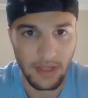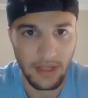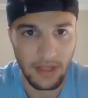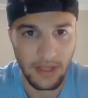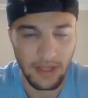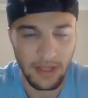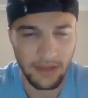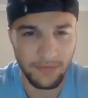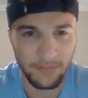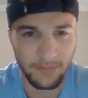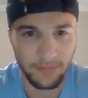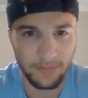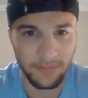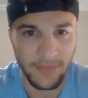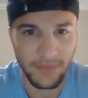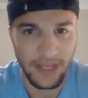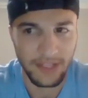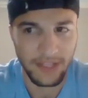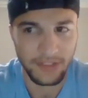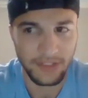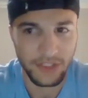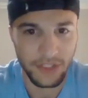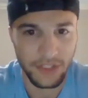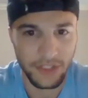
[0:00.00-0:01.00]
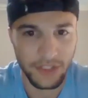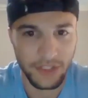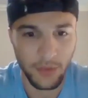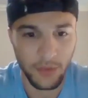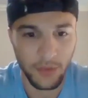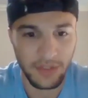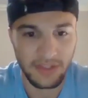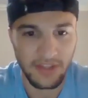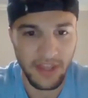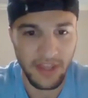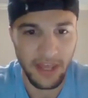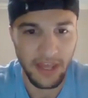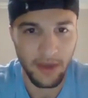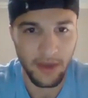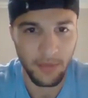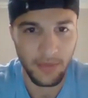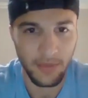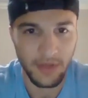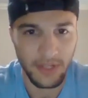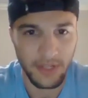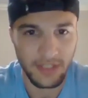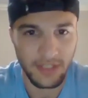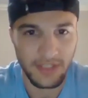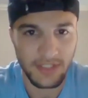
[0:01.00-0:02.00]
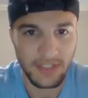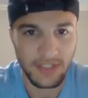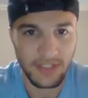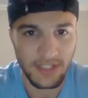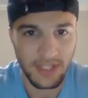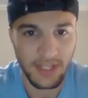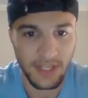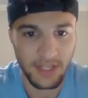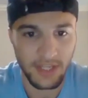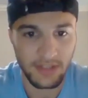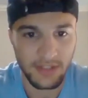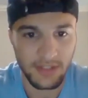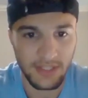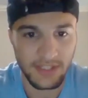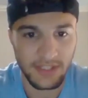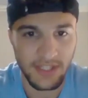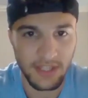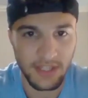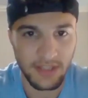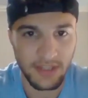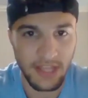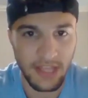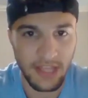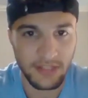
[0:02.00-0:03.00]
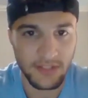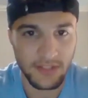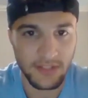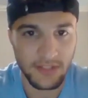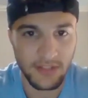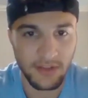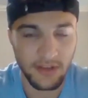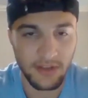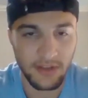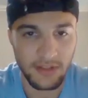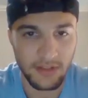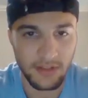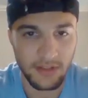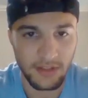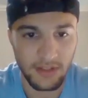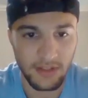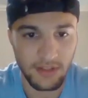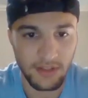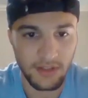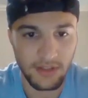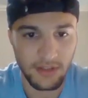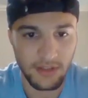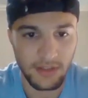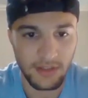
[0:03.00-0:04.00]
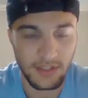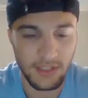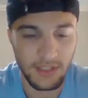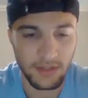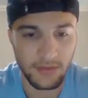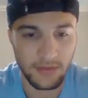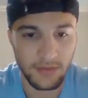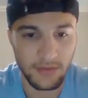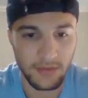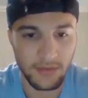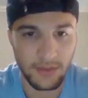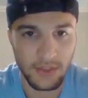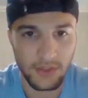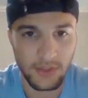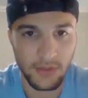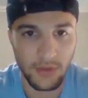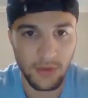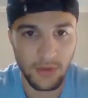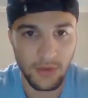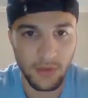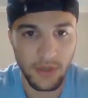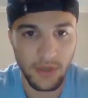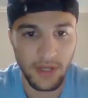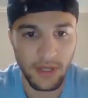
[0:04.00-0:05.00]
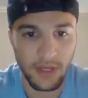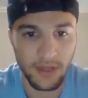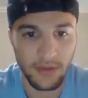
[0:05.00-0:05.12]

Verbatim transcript: I'm not sure what town, but it's uh it's in Nassau. So it's so technically Long two, Island.